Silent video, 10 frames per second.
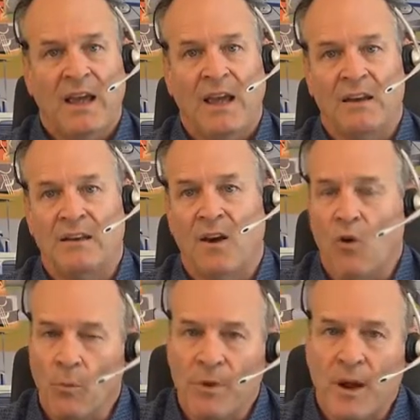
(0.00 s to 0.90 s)
and uh,
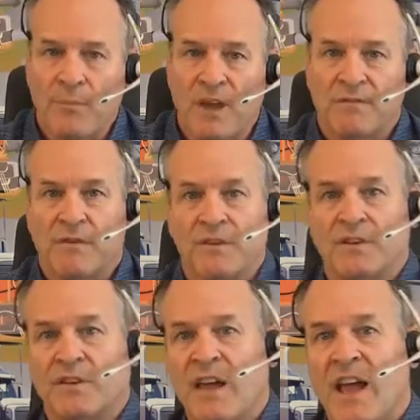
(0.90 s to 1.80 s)
open up that
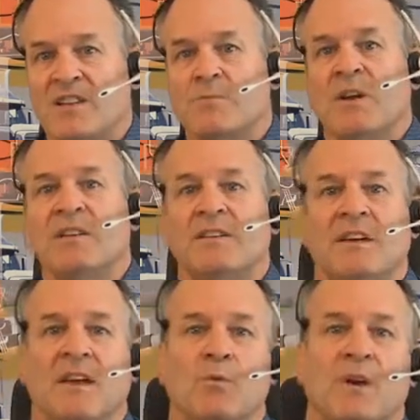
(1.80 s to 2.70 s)
first attachment.
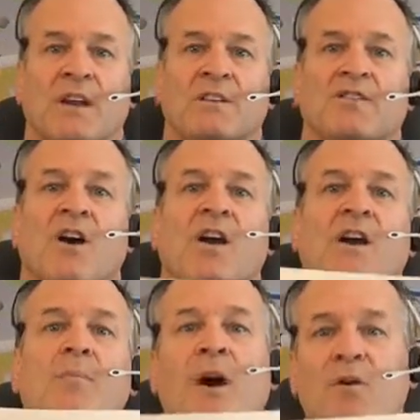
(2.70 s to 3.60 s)
We're going to
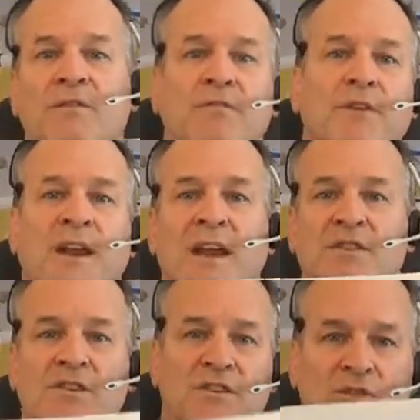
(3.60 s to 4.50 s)
talk about freight
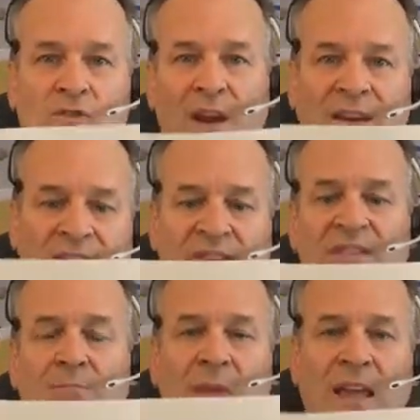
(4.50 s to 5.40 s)
agent
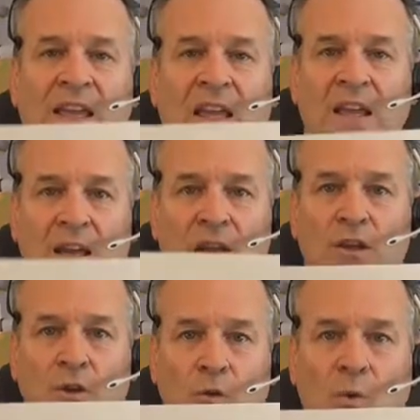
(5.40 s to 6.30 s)
traits making
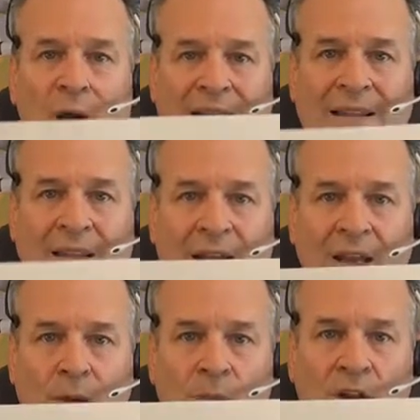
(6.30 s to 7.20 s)
you
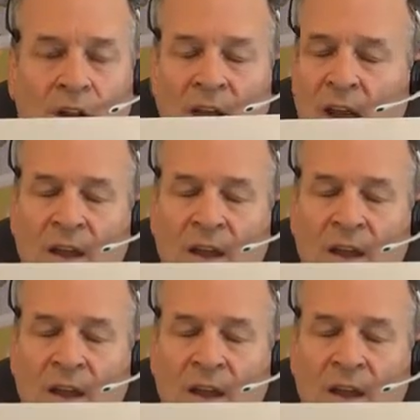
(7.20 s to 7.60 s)
likable.